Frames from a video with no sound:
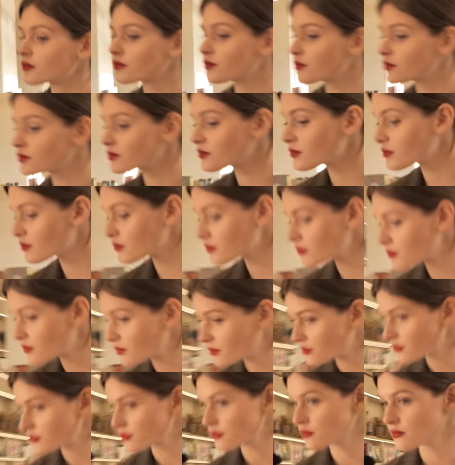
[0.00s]
Parisian
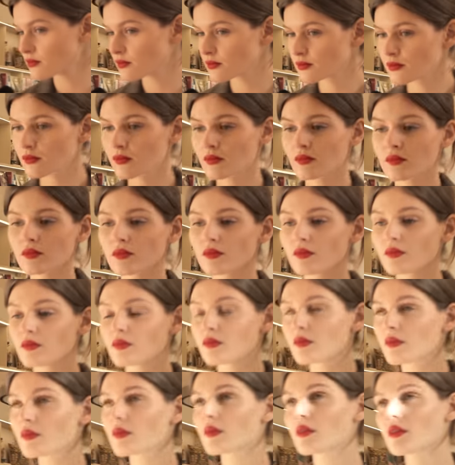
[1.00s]
Museum for free.
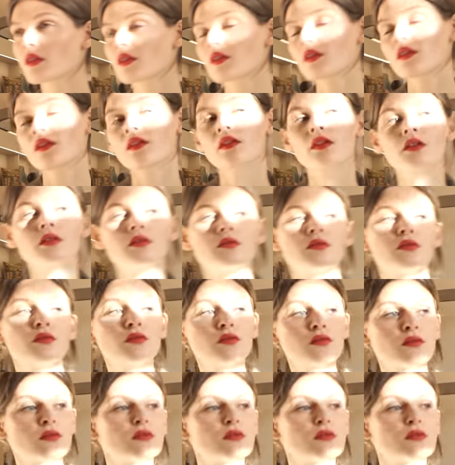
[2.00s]
Just a little